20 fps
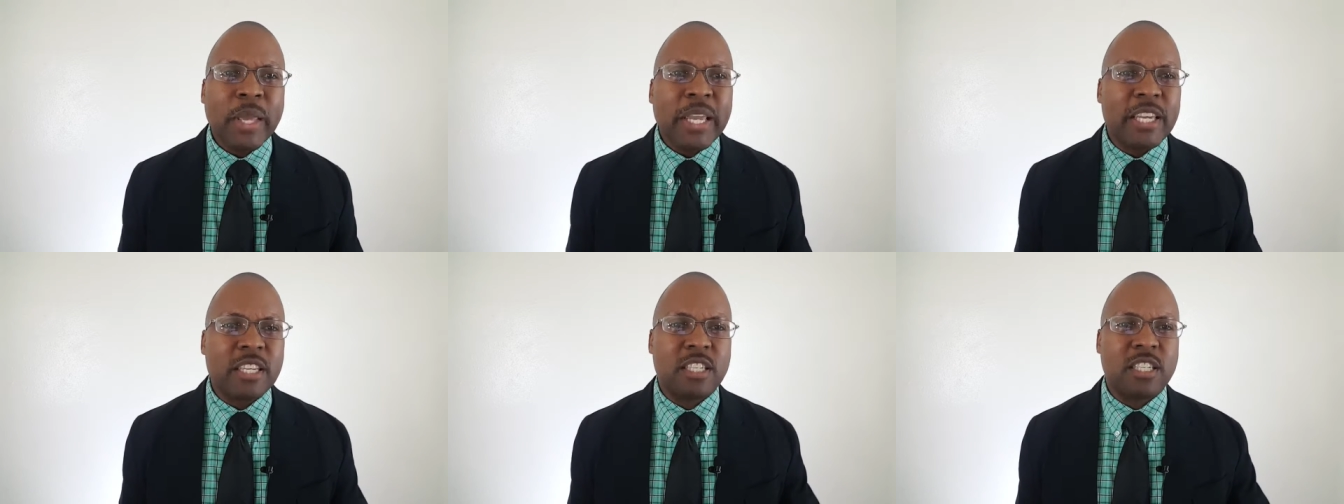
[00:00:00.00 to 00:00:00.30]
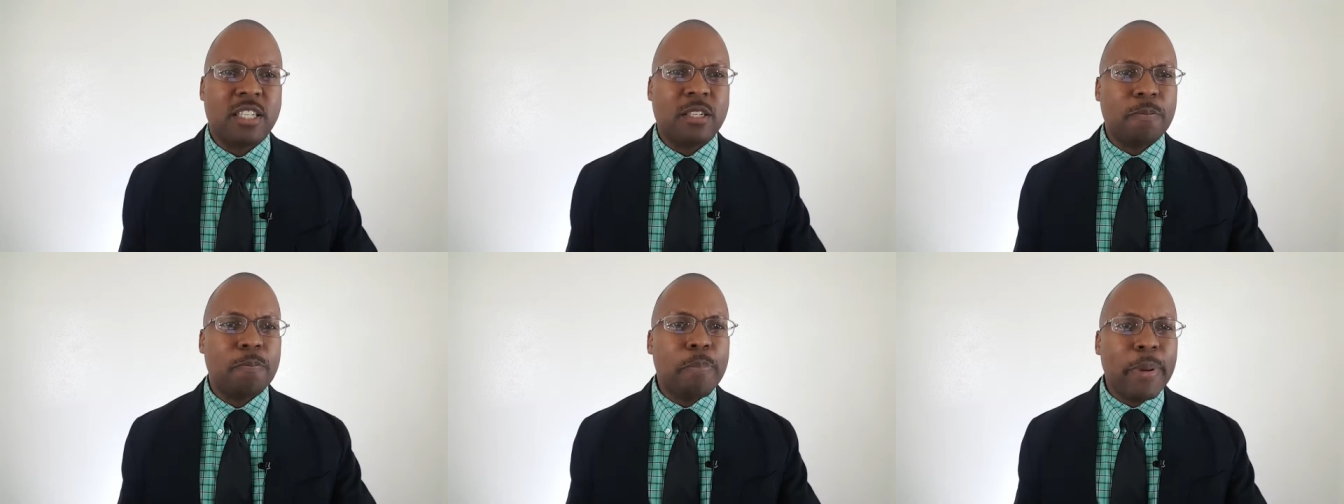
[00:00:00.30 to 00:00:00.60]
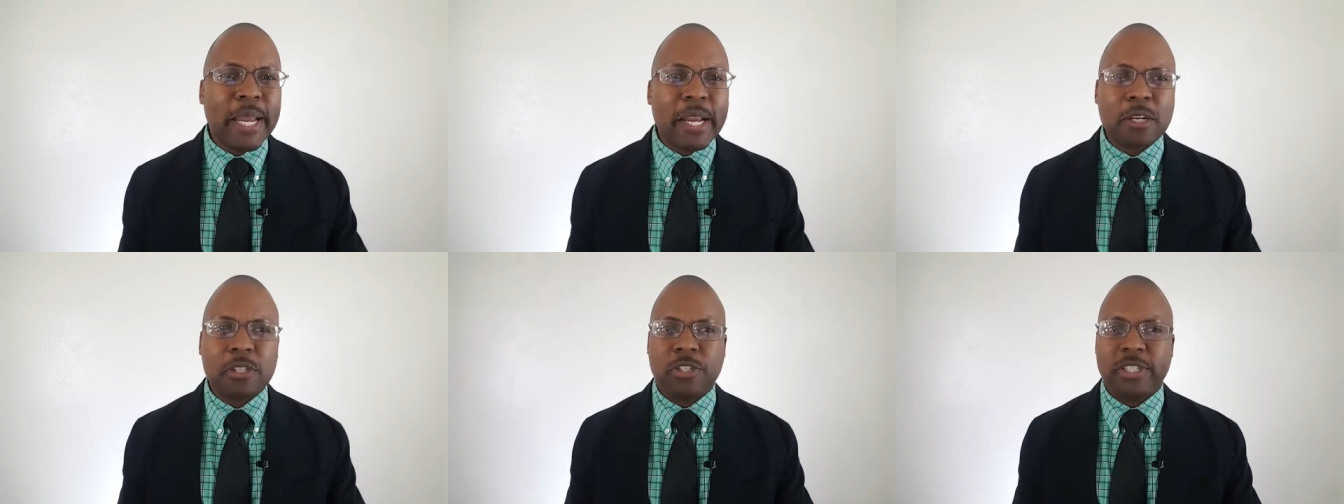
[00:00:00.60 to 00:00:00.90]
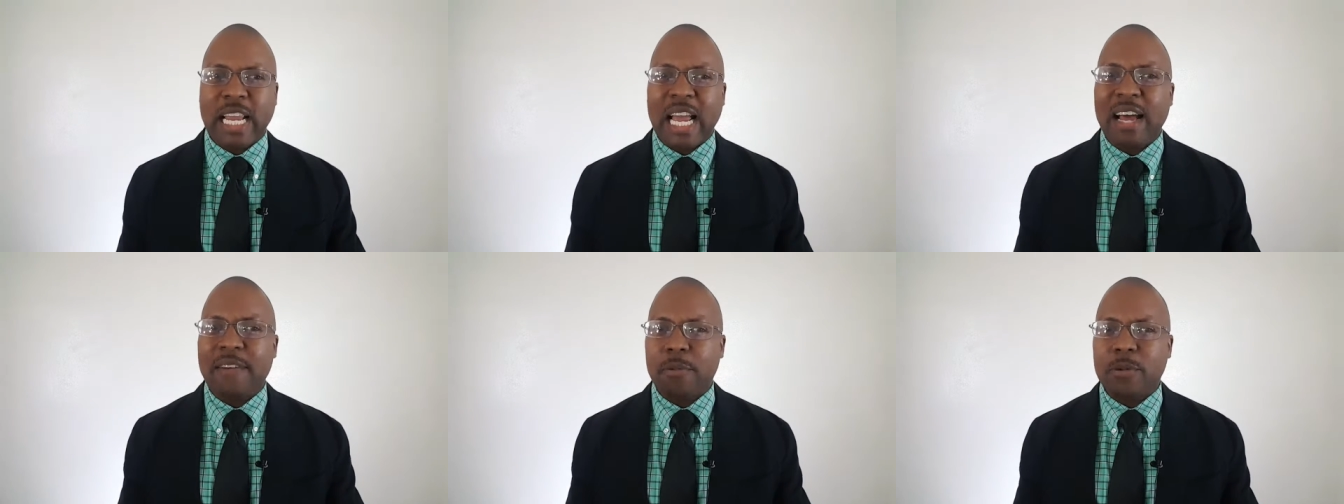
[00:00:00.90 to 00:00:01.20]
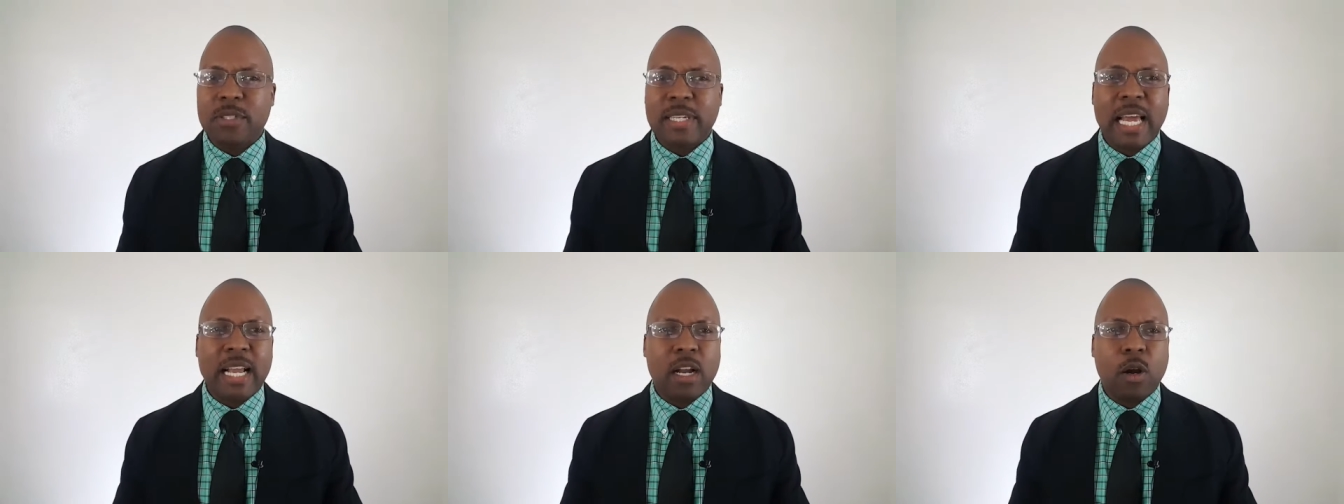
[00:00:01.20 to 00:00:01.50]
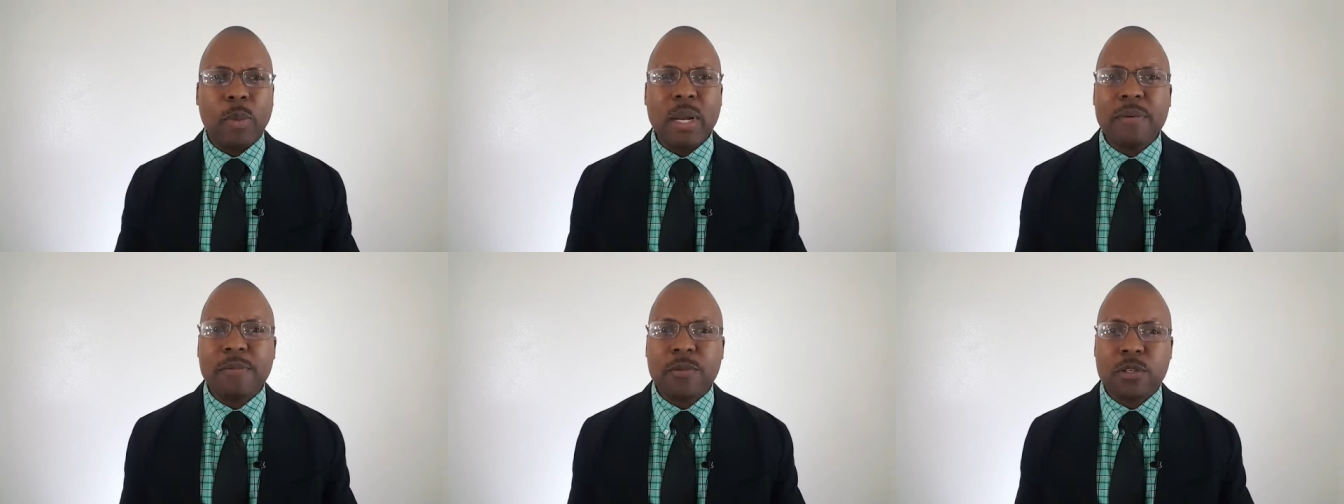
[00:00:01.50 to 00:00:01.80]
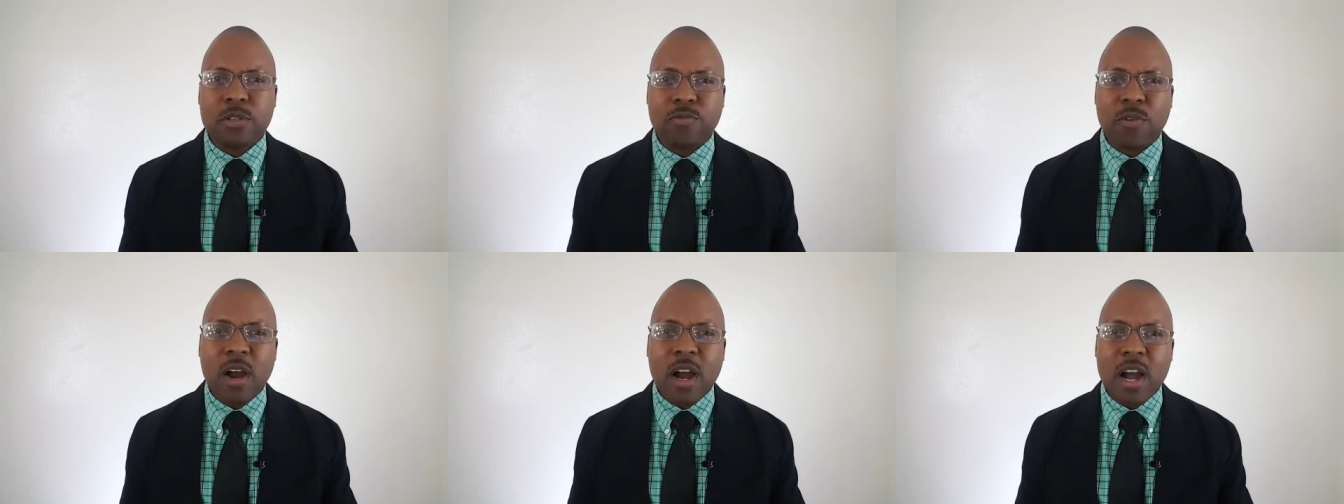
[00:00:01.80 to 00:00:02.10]
His spear shaft was like a
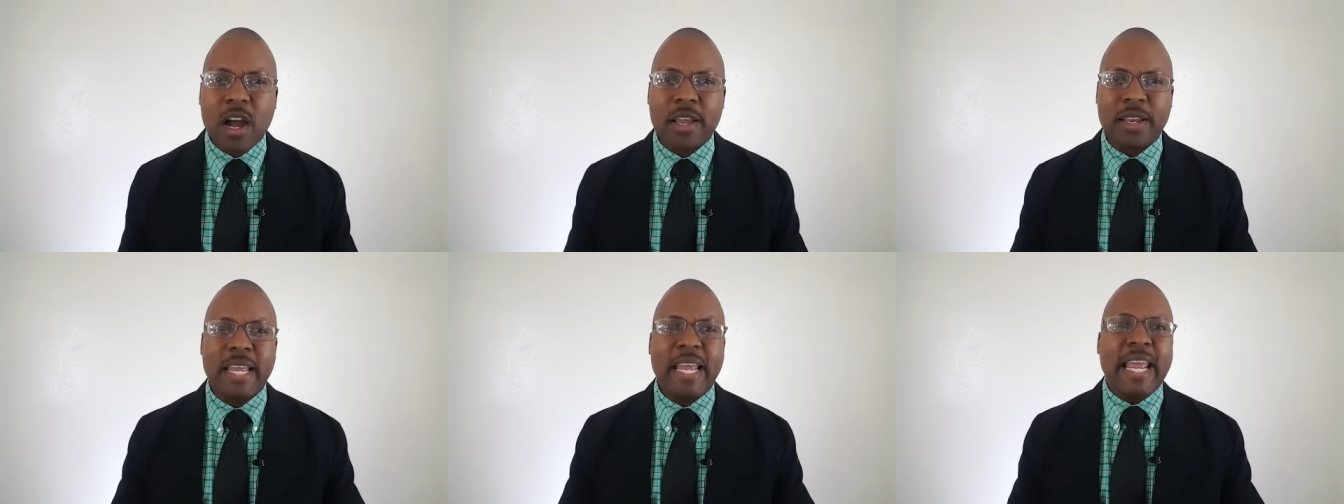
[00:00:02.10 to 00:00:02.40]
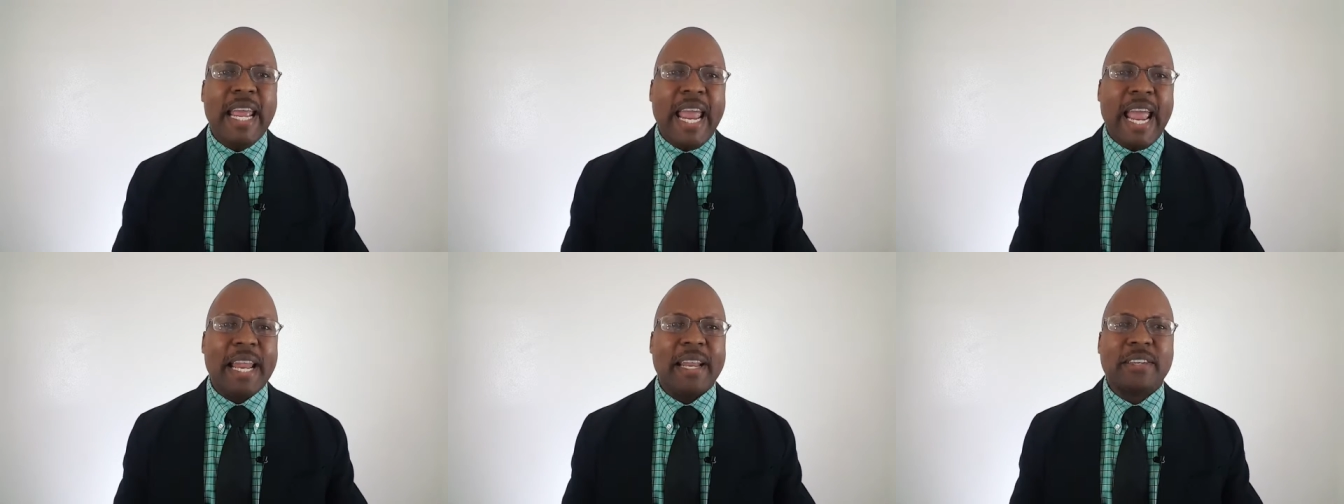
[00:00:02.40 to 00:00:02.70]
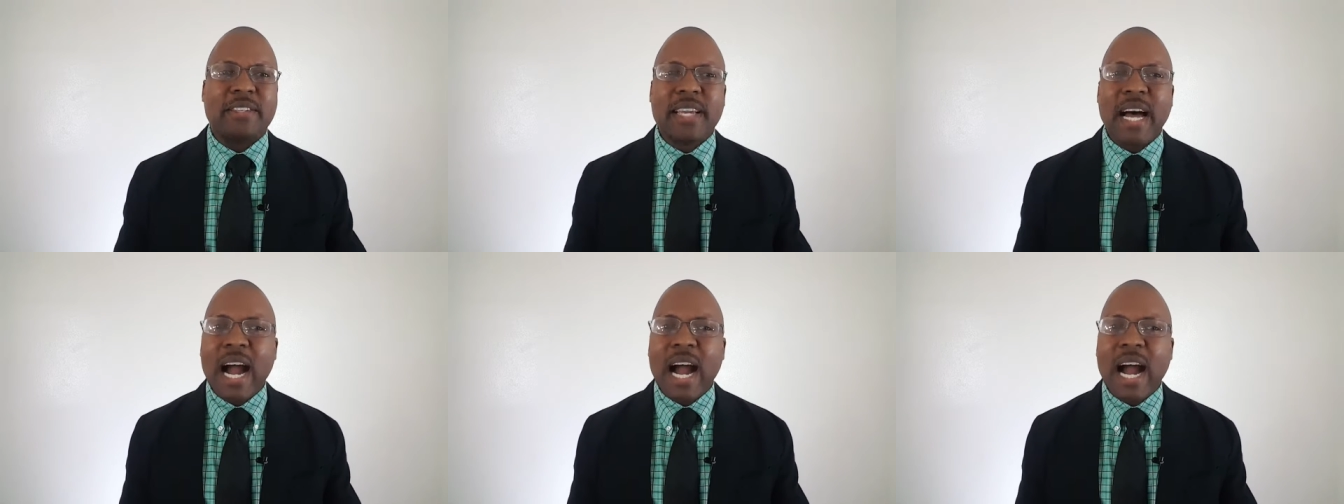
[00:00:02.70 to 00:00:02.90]
weaver's rod and its